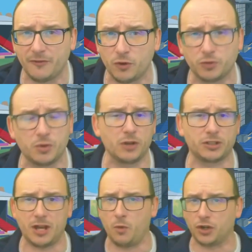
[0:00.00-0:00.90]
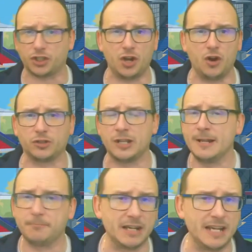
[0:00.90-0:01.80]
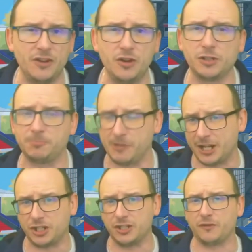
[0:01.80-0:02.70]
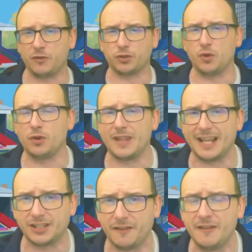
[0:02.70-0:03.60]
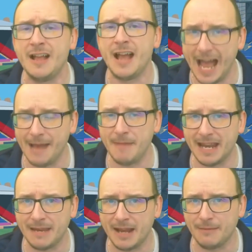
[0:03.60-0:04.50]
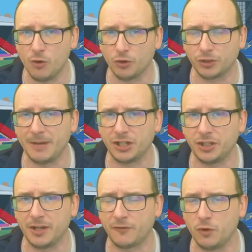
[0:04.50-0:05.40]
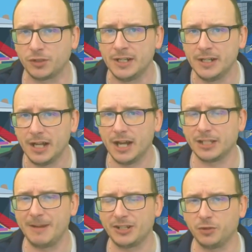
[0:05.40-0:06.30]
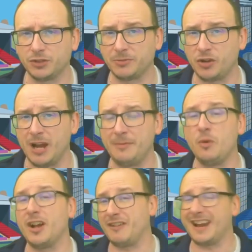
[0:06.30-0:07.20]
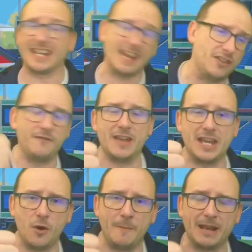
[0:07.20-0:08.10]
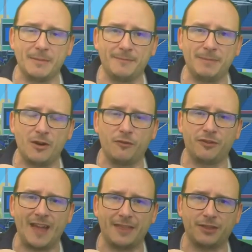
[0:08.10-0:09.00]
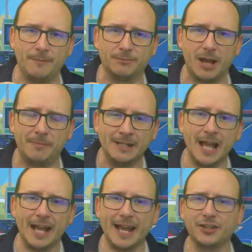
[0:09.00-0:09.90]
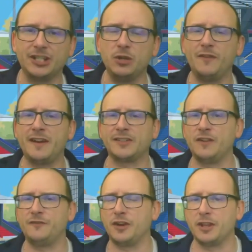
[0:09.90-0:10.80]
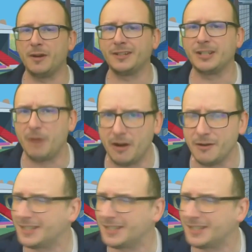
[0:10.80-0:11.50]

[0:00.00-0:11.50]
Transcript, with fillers: Of course, we've got watch-alongs, previews, predictions, of course, all of that stuff, and many, many more. So make sure you, of course, smash your subscribe, and while you're at it, give the video a big old fat thumbs up. Again, I'll see you all very soon for another one tomorrow.